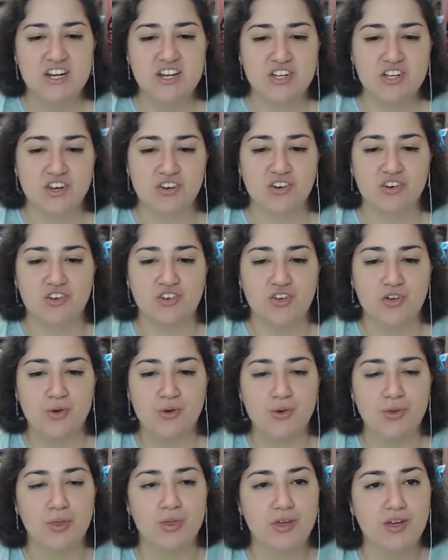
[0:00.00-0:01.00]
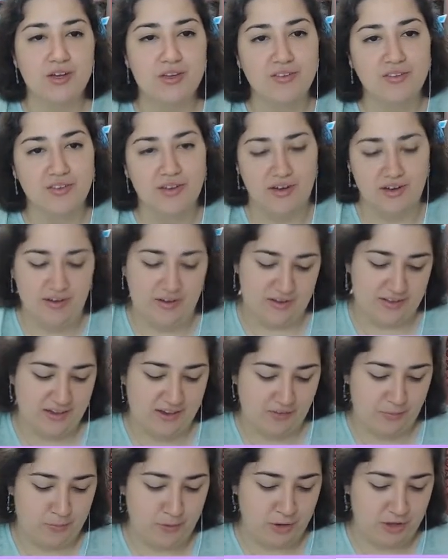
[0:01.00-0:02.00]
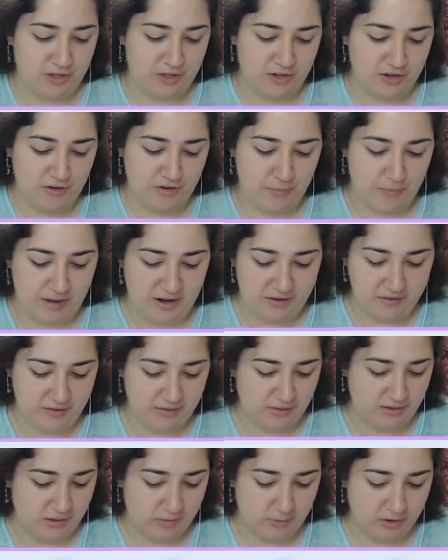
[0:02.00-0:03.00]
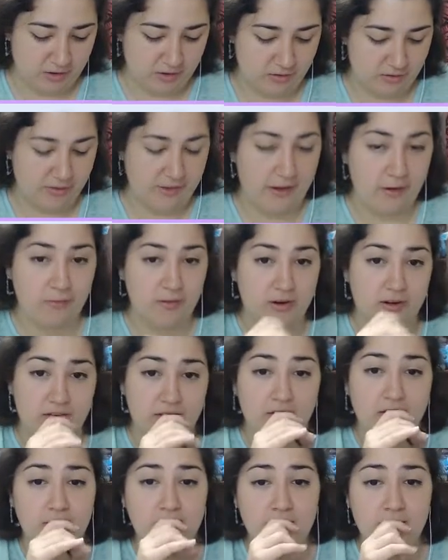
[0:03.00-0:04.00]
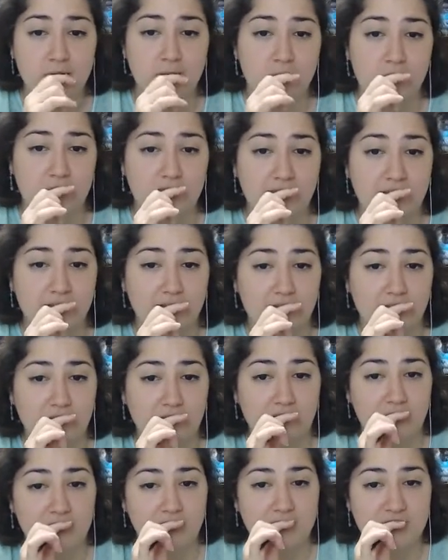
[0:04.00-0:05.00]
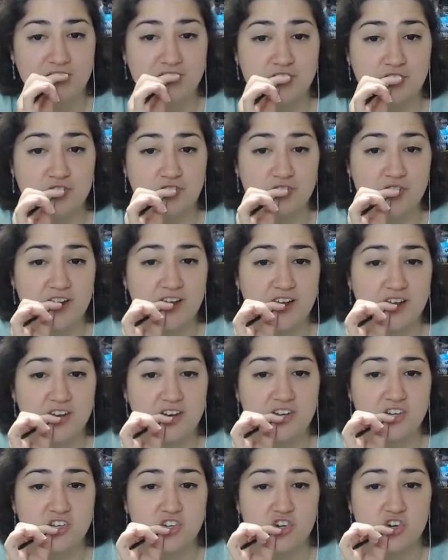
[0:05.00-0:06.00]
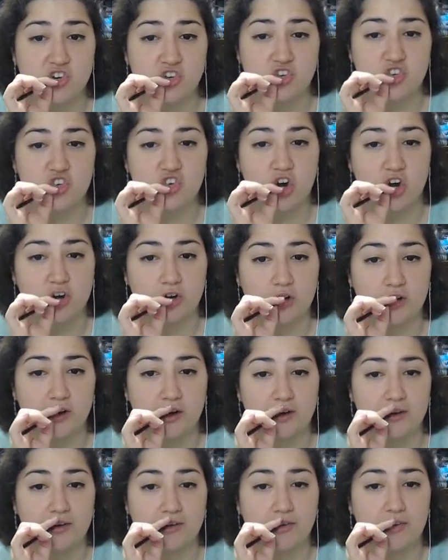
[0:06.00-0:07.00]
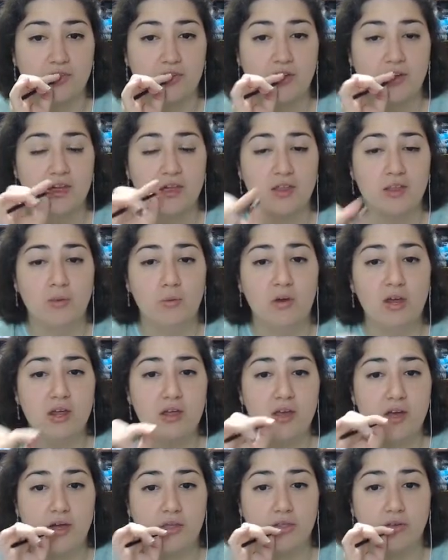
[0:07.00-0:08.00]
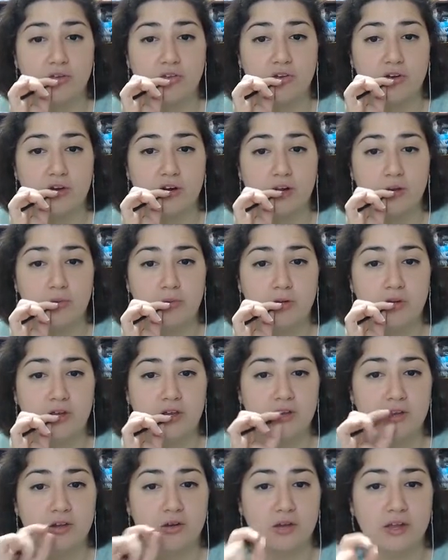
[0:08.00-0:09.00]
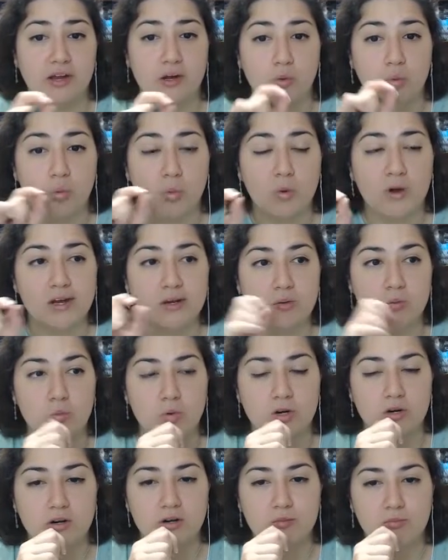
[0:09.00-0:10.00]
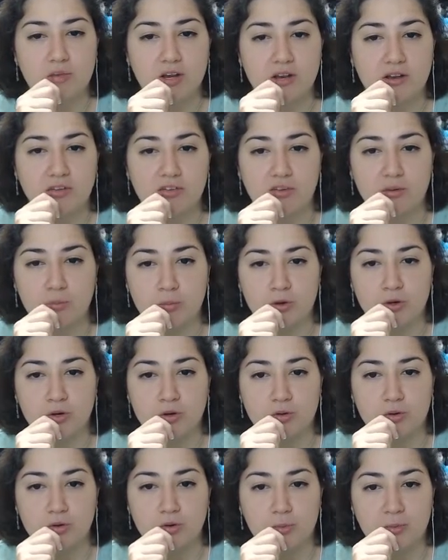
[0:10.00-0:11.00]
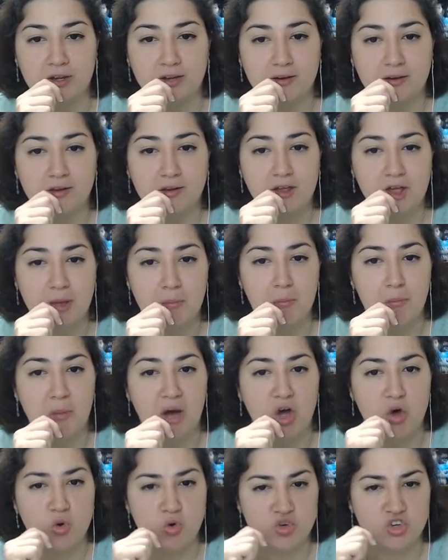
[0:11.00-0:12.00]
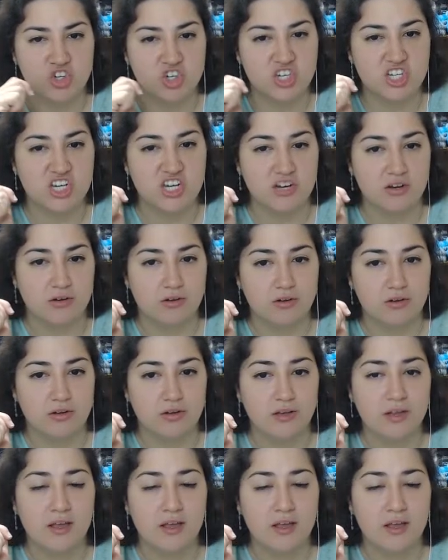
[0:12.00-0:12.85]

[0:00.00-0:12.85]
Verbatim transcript: Sugar Toothless. Oh, that's pretty cute, but I don't think I want to go that way with this. Sugar Dragon, Sugar Dark Ice. The way Ethic Star had put it in like one word made it seem pretty cool to me. Bone Chill.